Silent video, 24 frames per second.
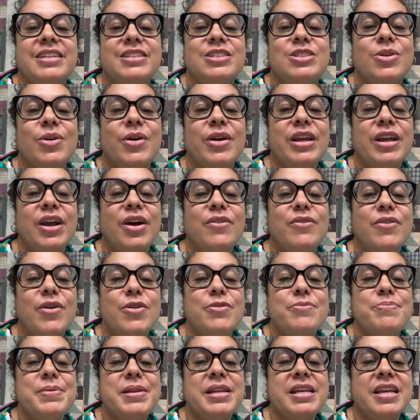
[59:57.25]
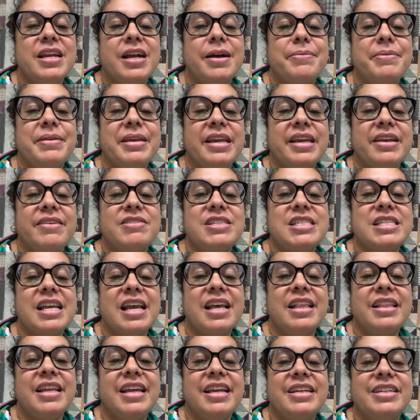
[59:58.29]
joy of opening up gifts
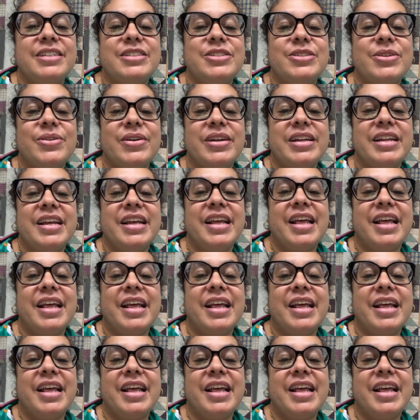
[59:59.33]
and they enjoyed it,